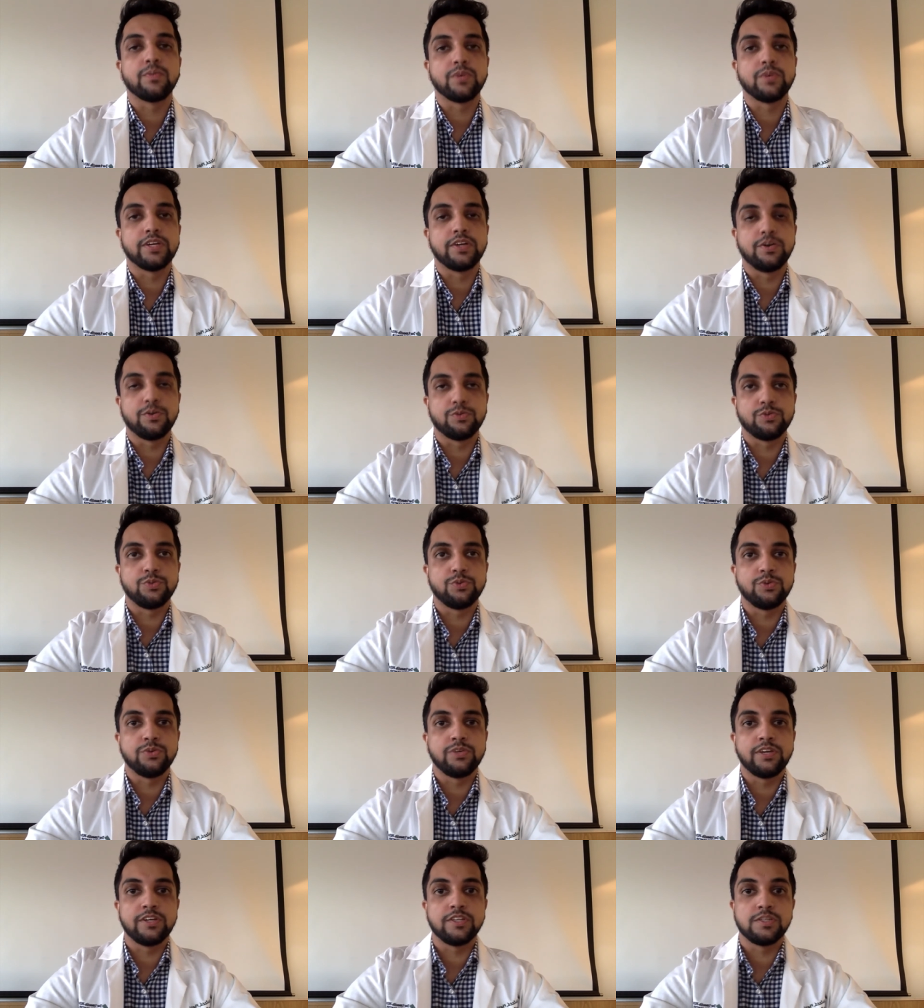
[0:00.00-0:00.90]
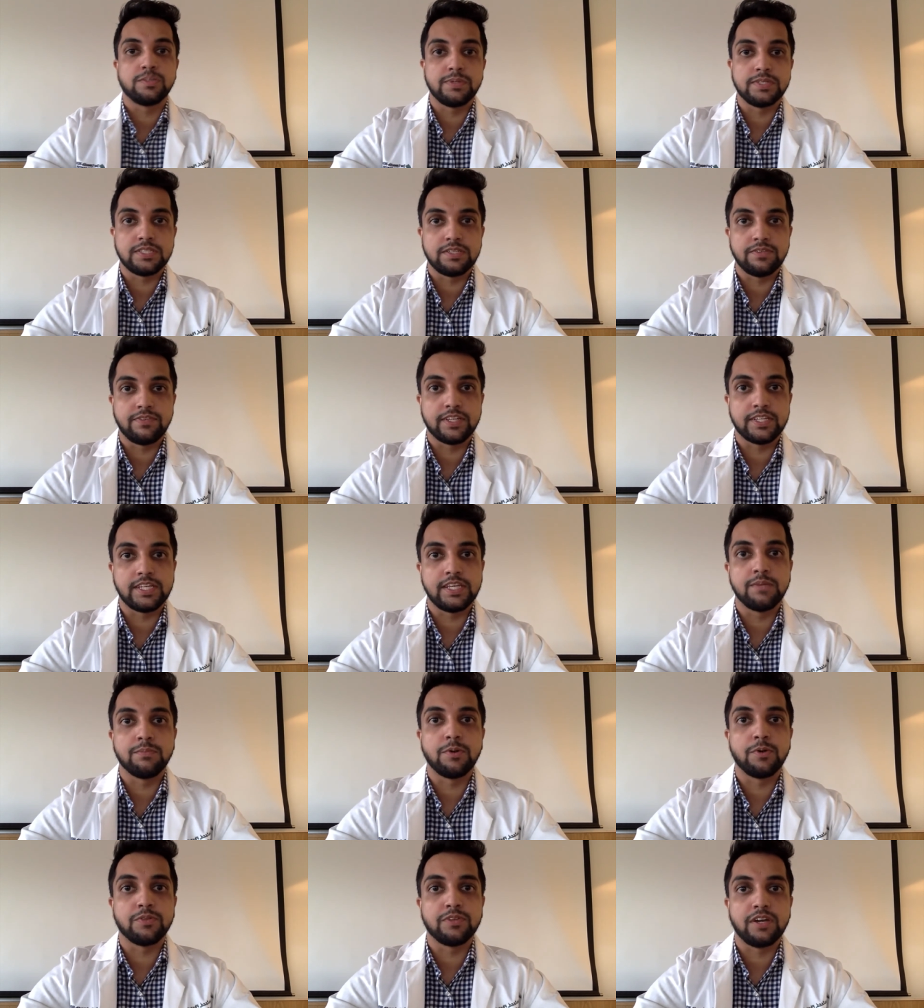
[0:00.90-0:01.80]
we go through their specific
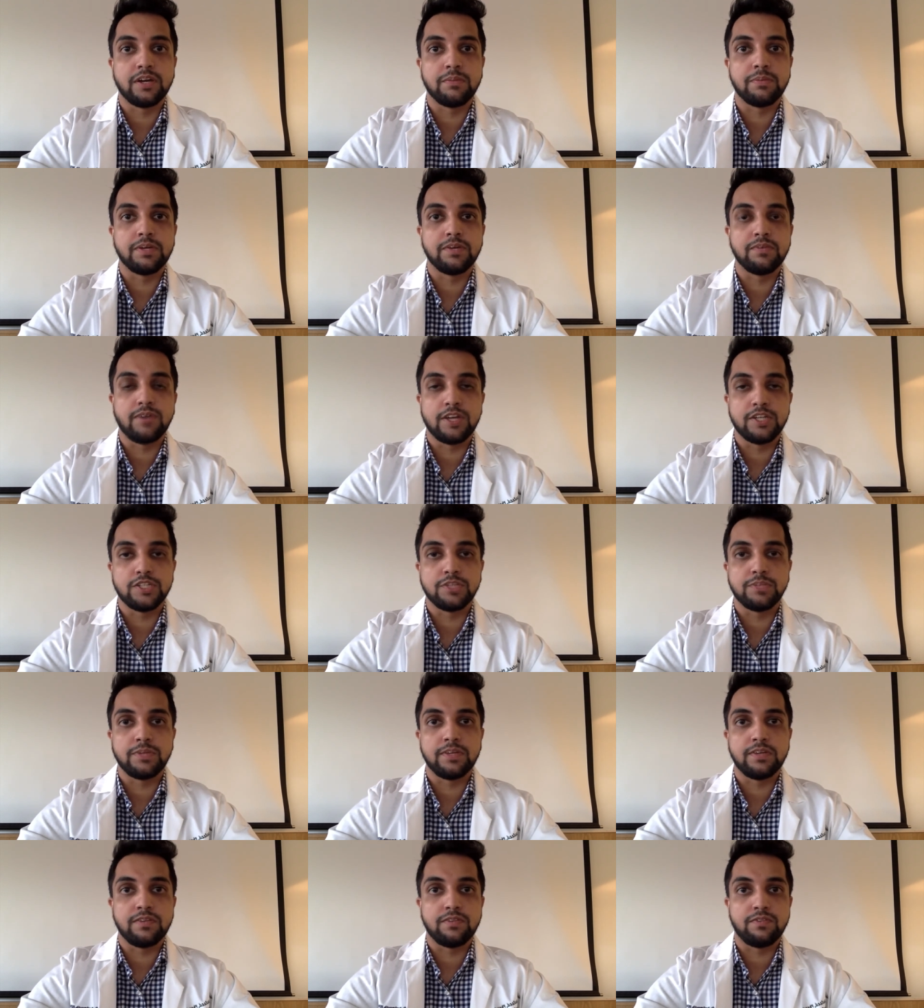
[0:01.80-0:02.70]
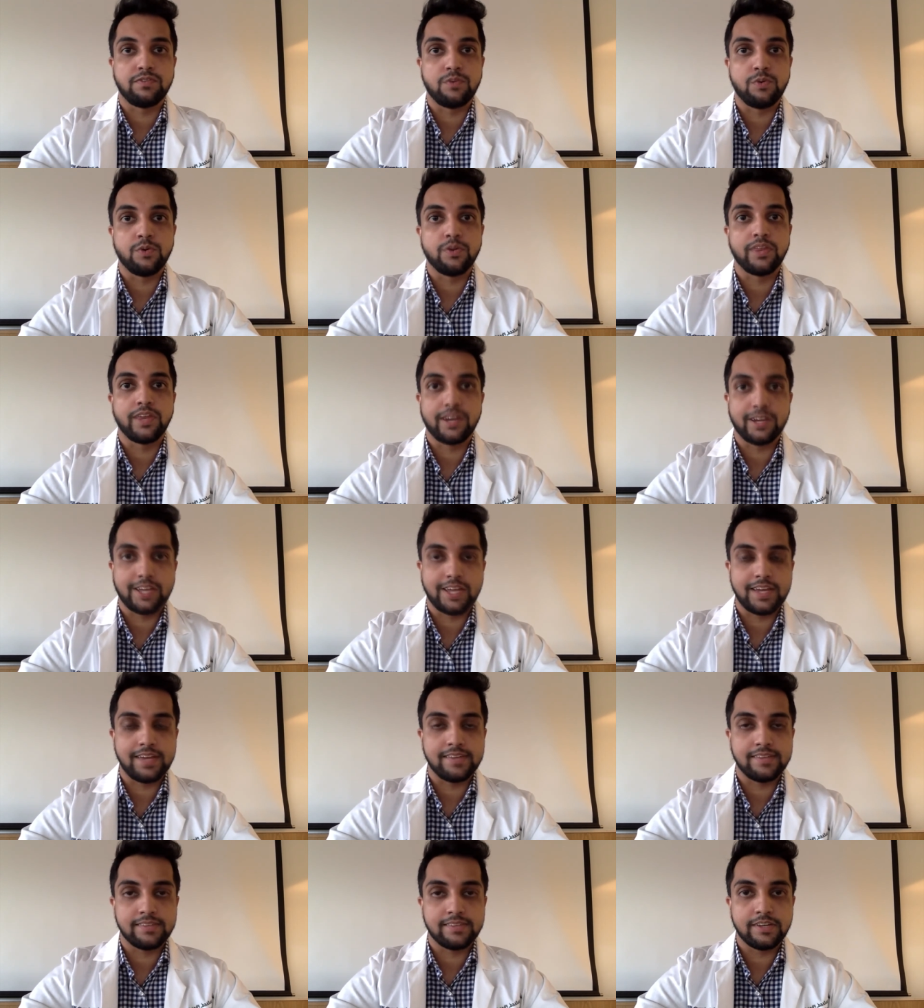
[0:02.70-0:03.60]
chemotherapy regimen for their
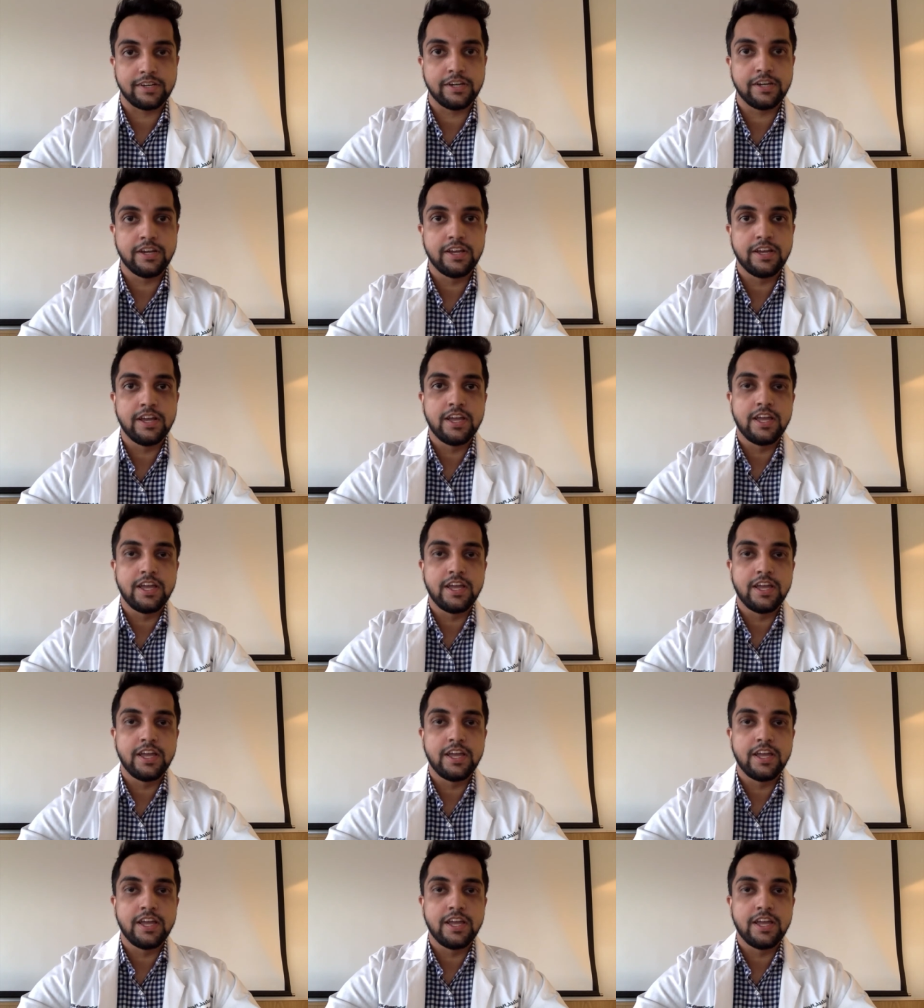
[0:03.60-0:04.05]
cancer,